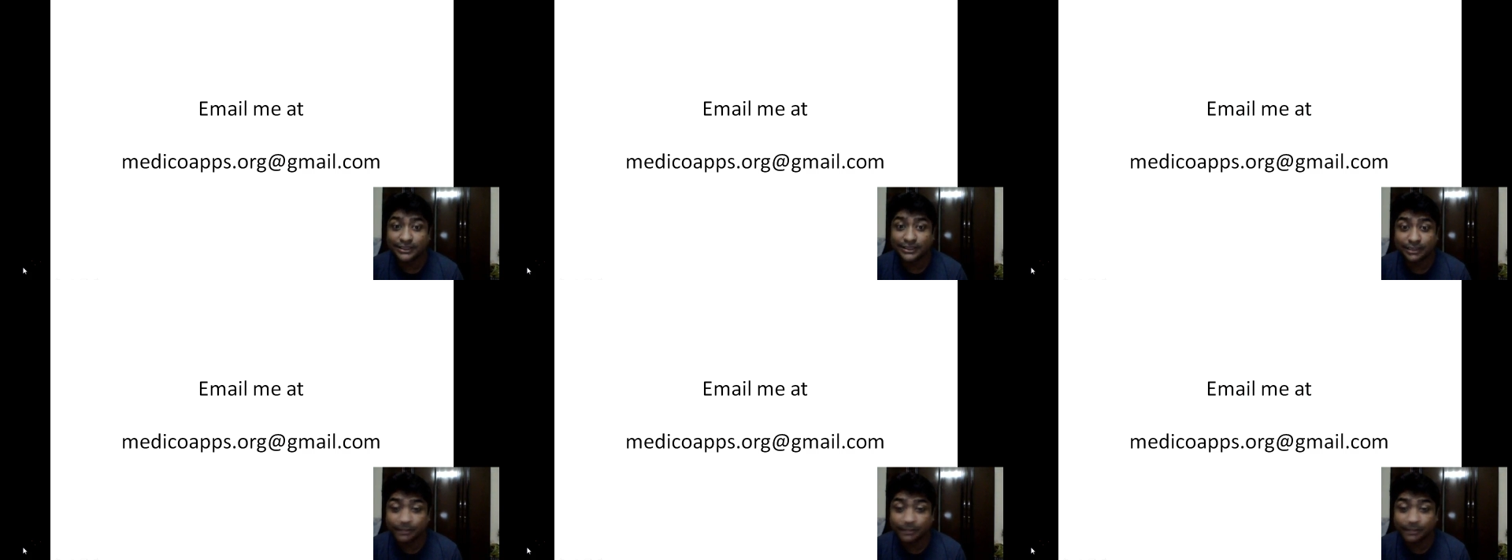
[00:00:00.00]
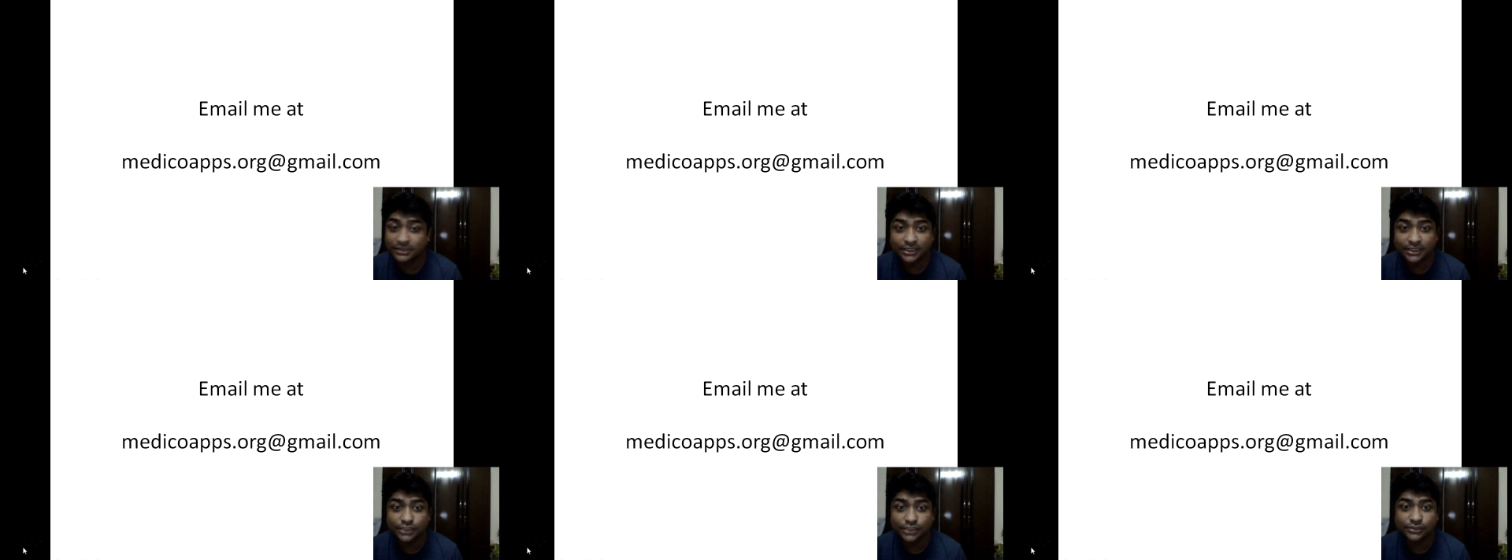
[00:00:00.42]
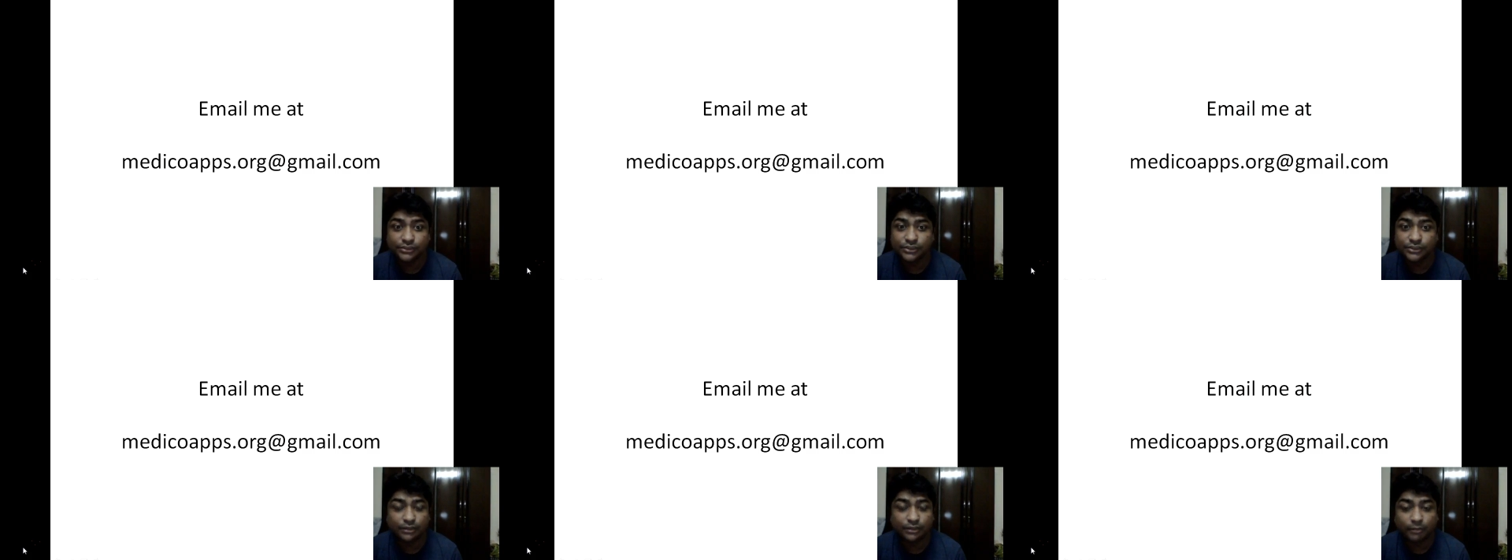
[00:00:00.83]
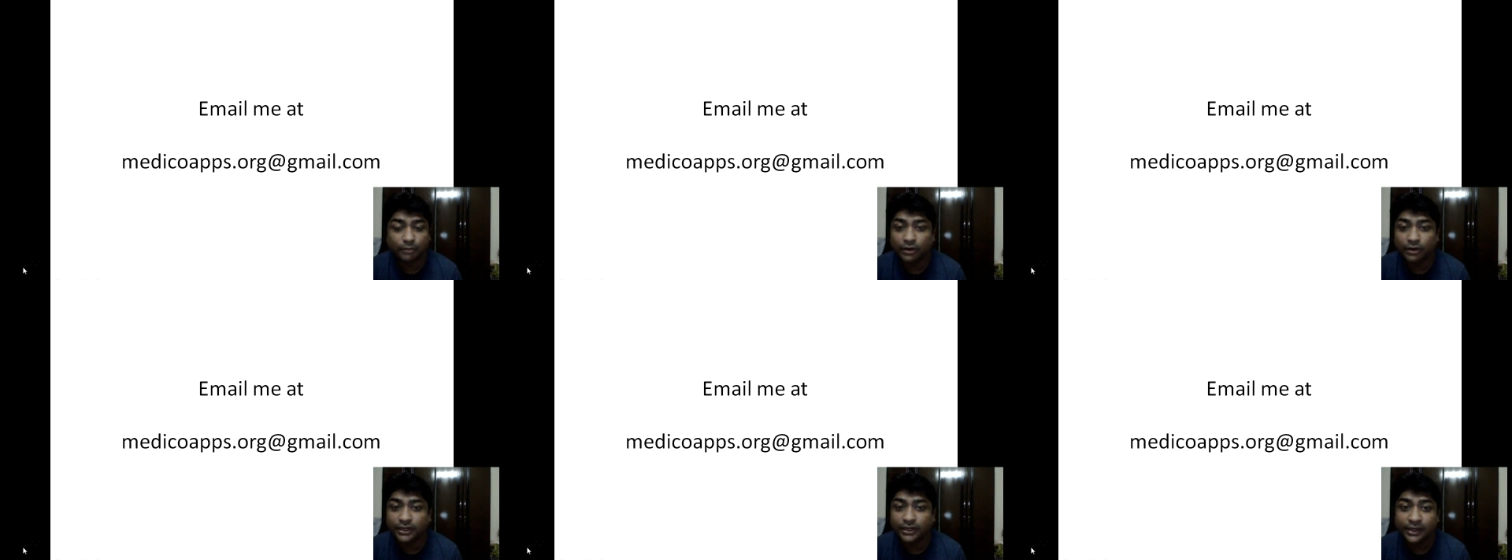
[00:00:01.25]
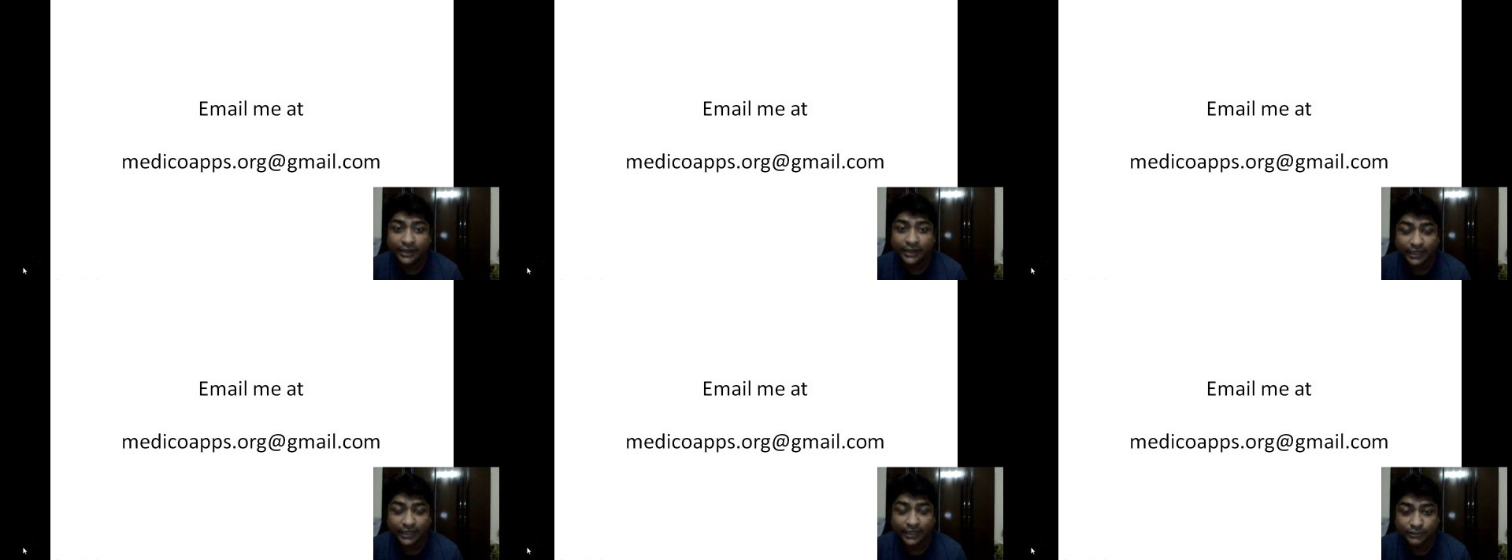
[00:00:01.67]
And best thing is, since you have bought it,
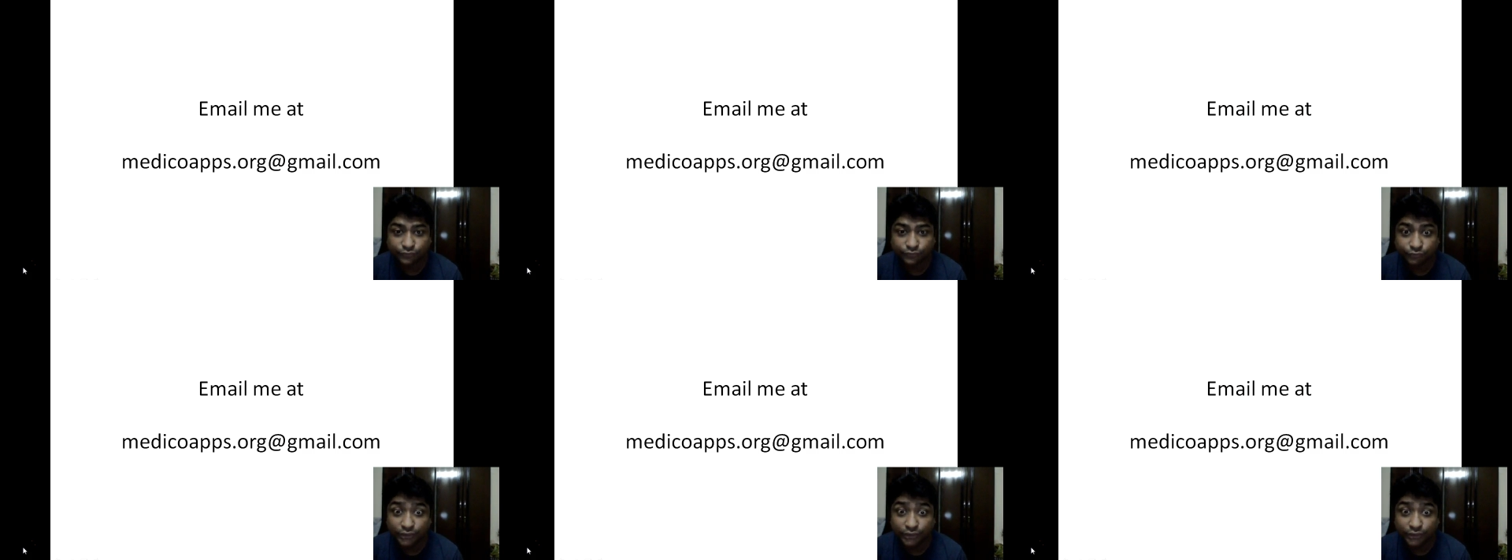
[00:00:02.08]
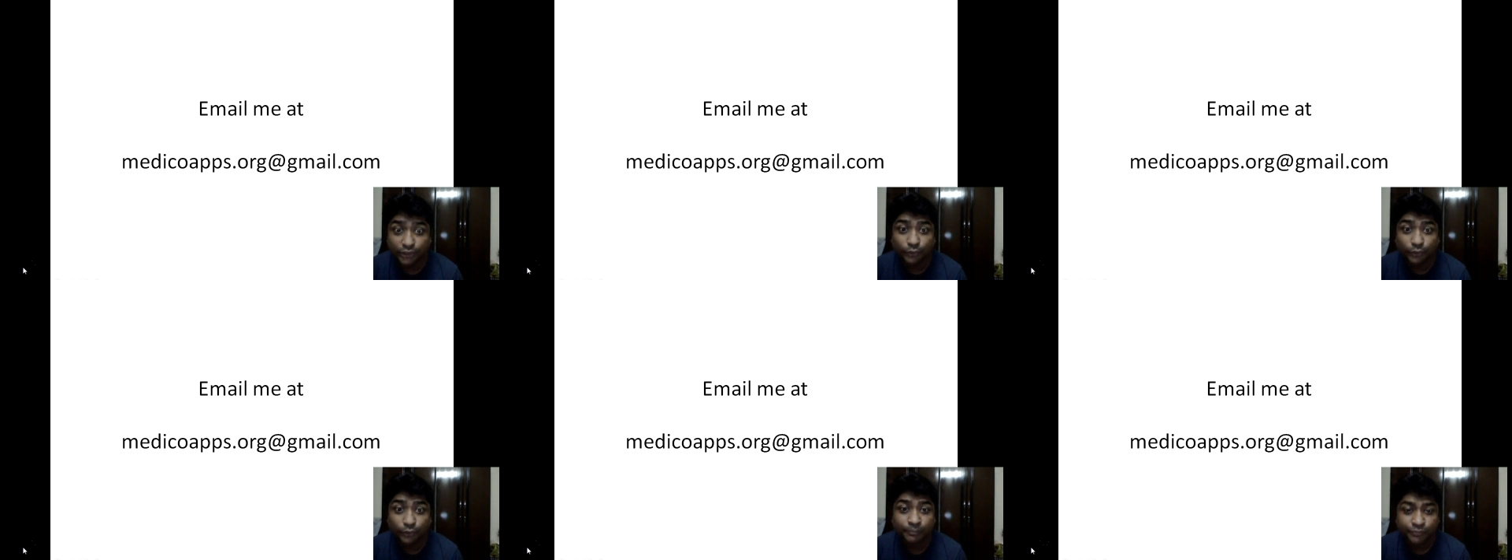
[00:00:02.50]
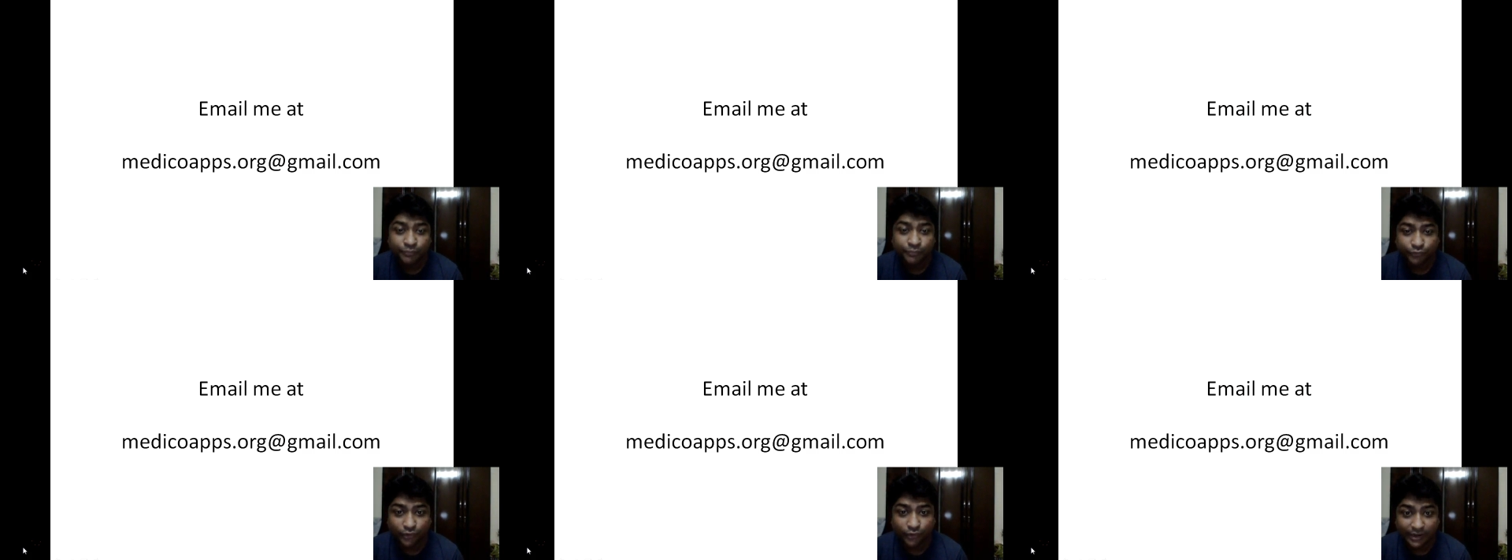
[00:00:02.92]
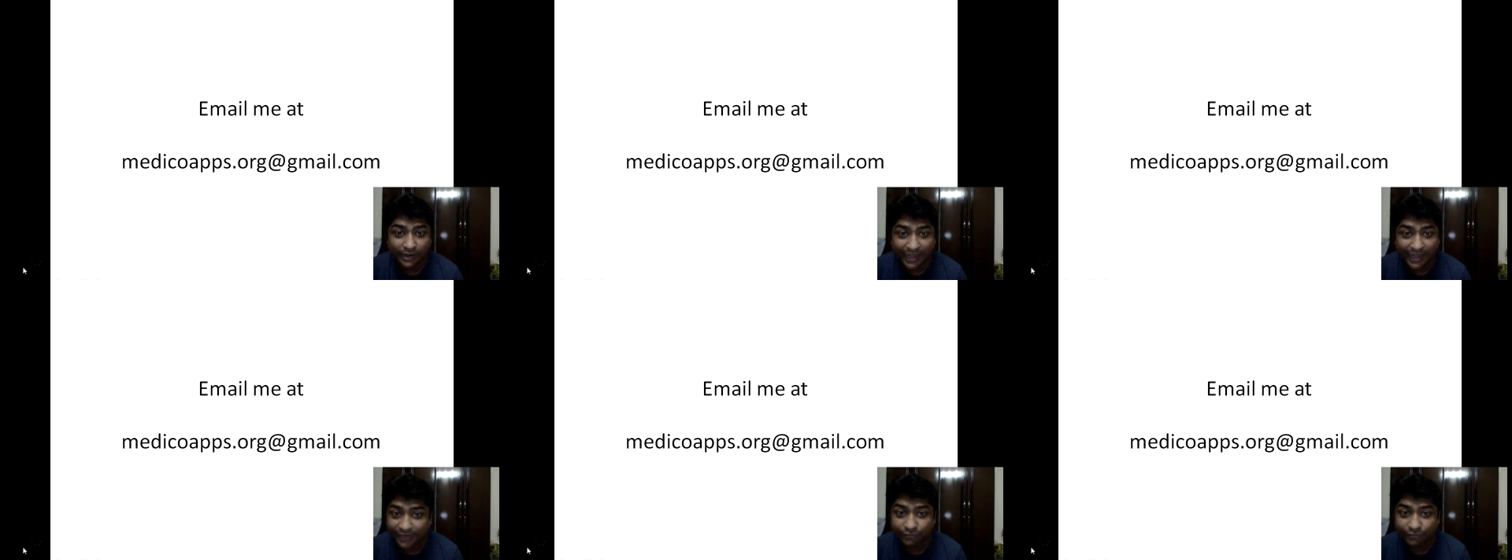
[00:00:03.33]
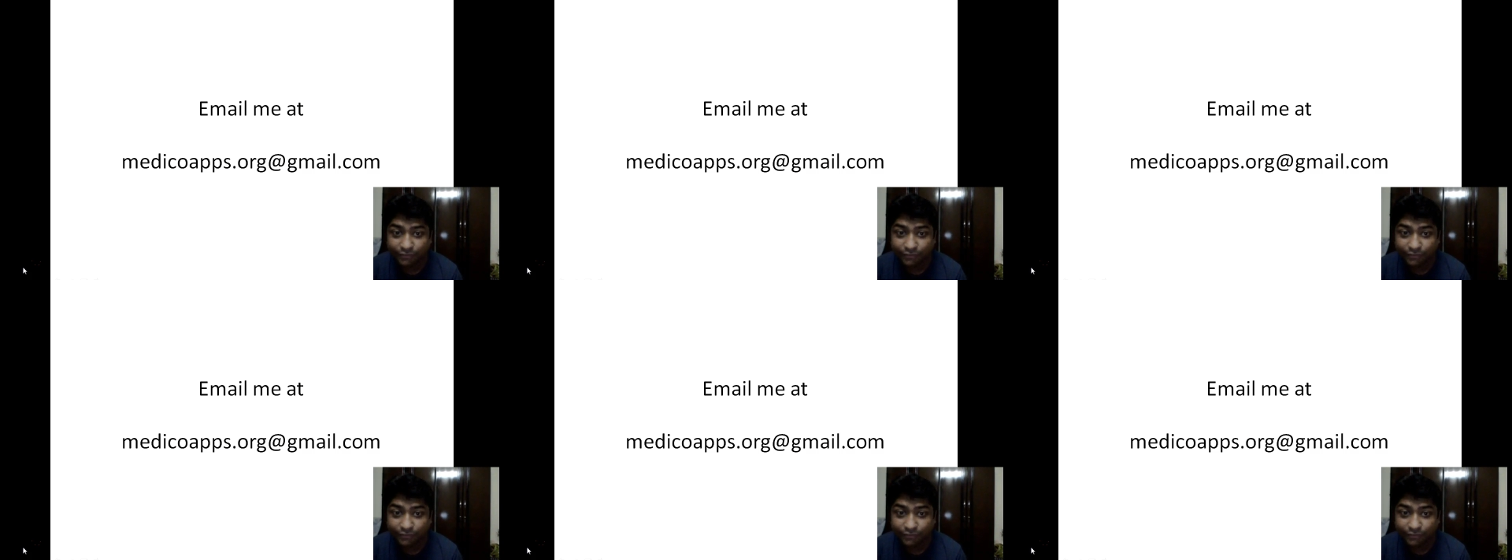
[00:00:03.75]
it's with you for life.